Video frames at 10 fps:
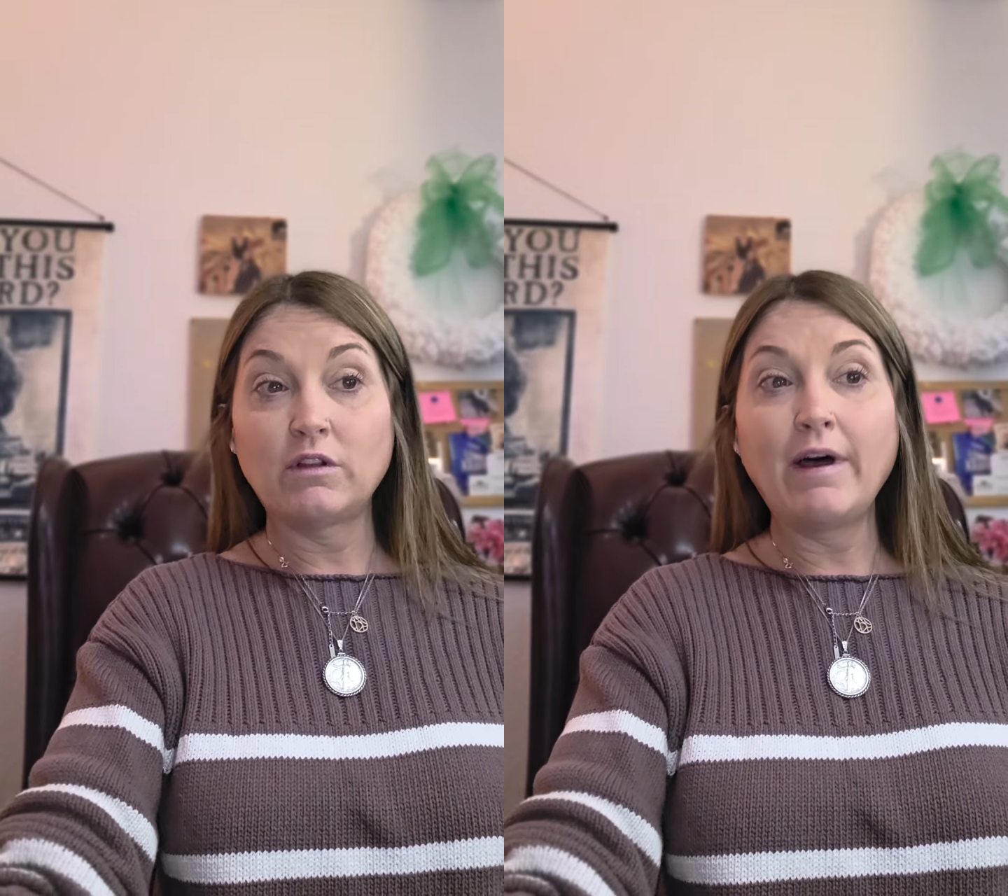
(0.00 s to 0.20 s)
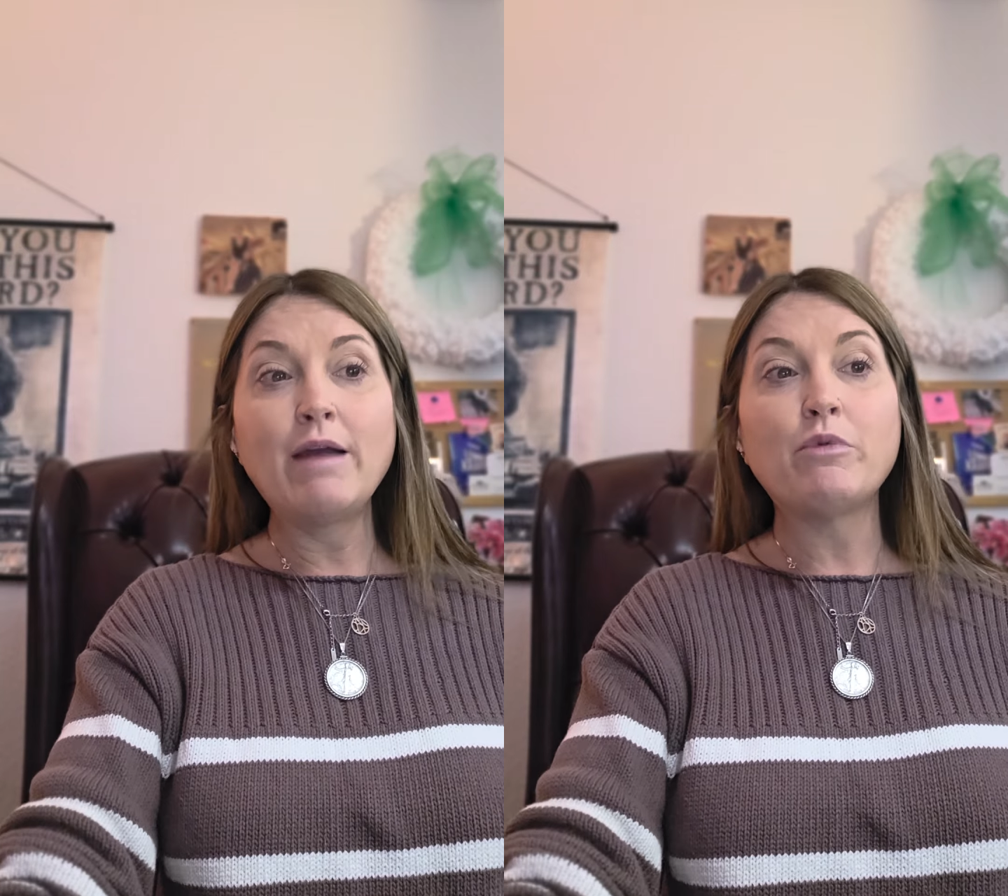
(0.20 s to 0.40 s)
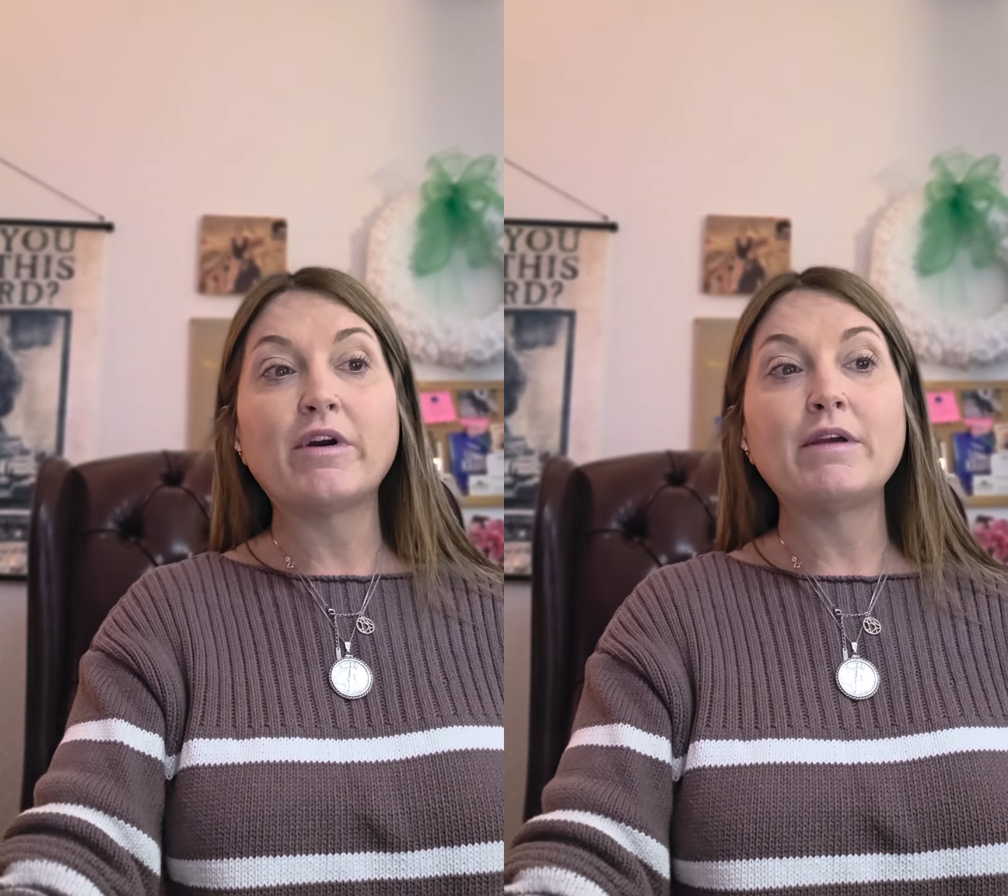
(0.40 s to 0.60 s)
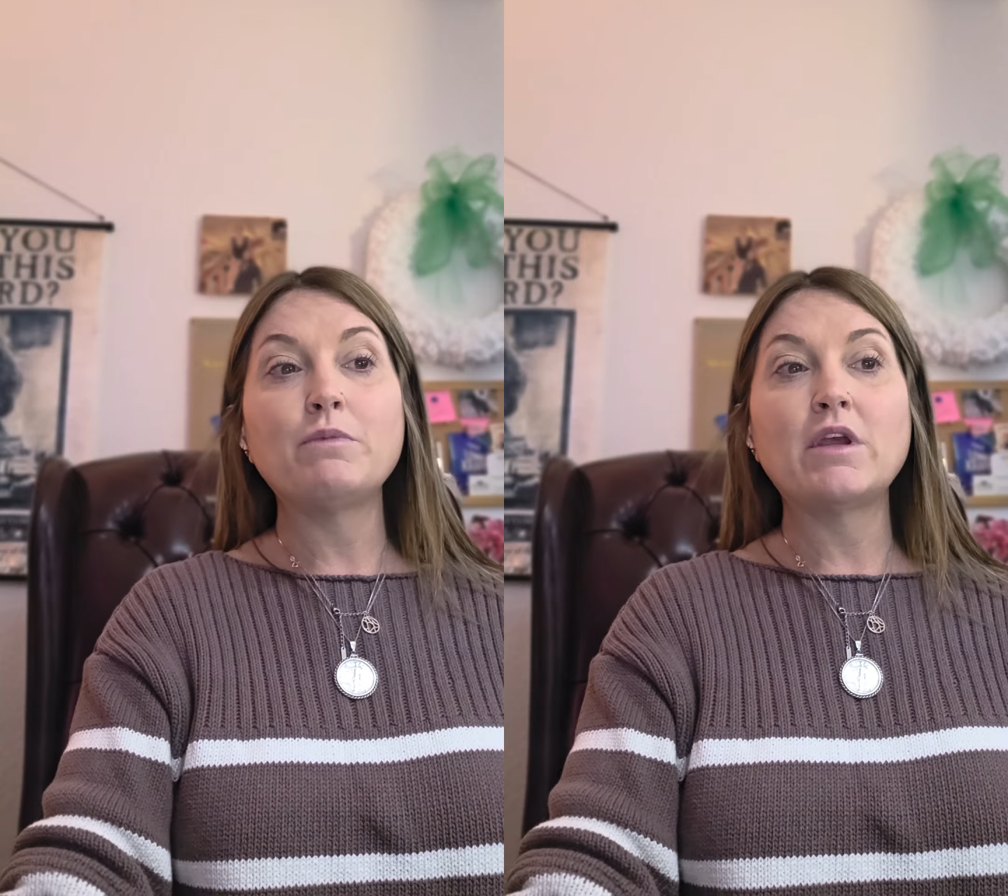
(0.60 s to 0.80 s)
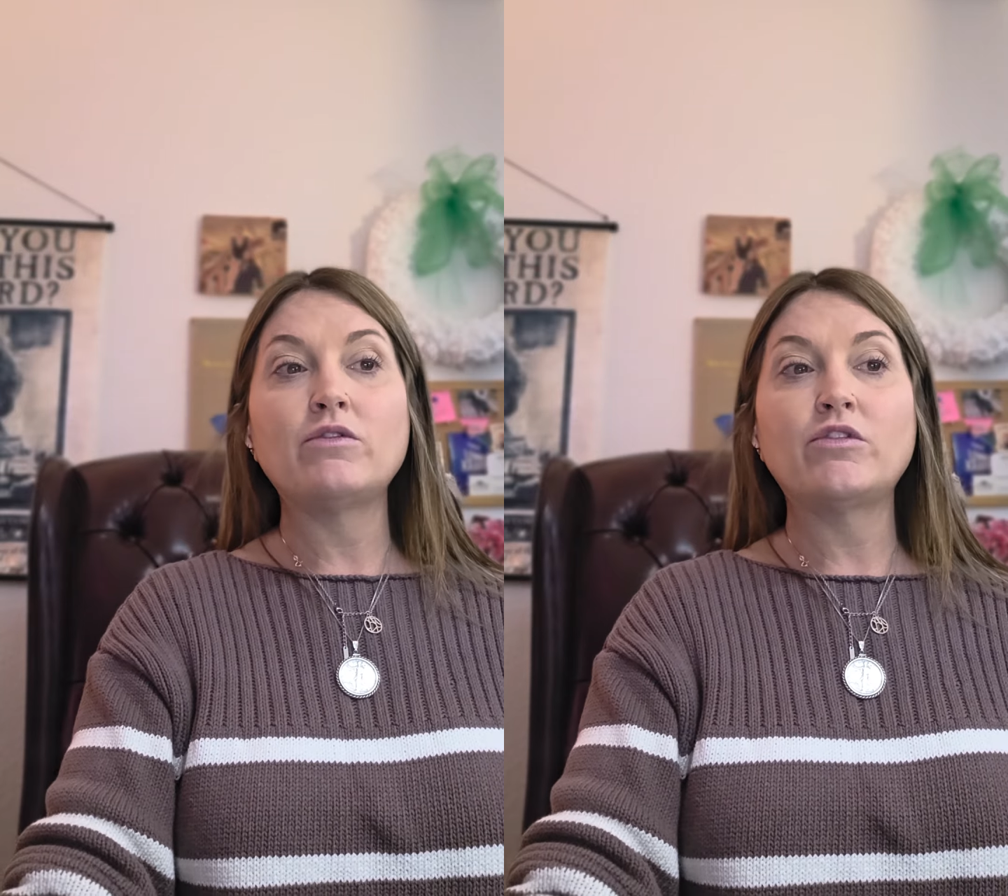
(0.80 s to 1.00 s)
library.
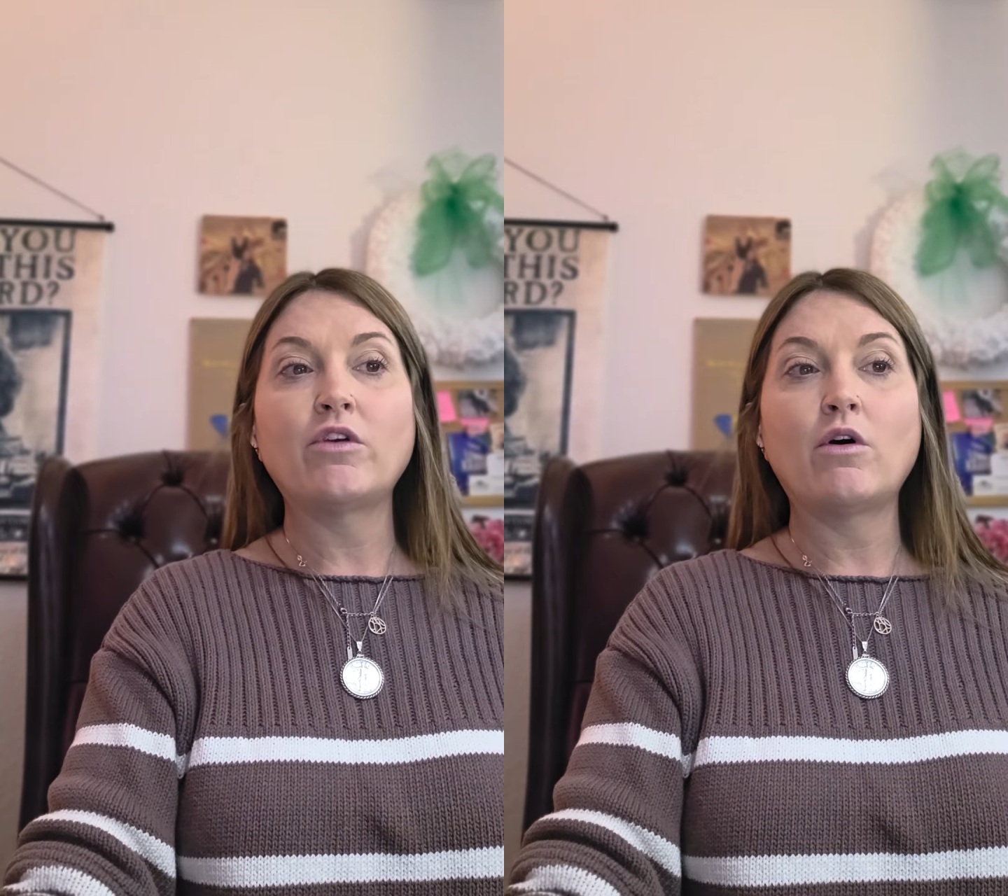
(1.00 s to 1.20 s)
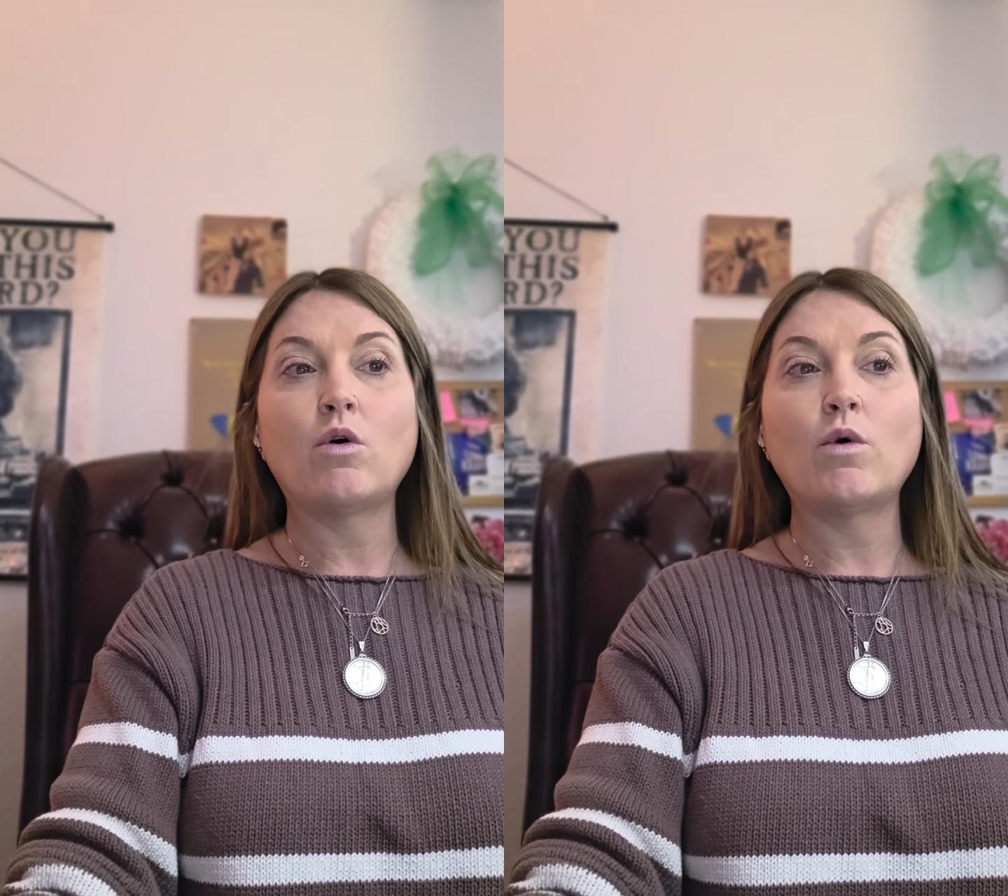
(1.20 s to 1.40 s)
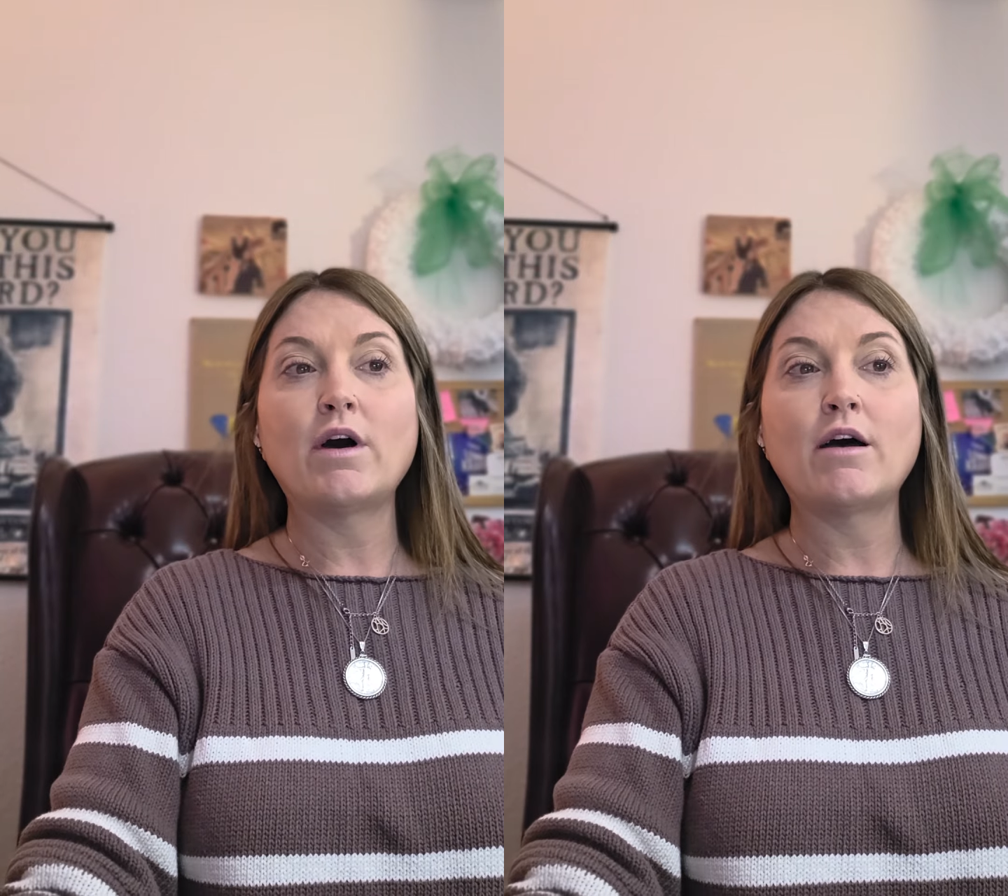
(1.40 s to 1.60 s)
And so,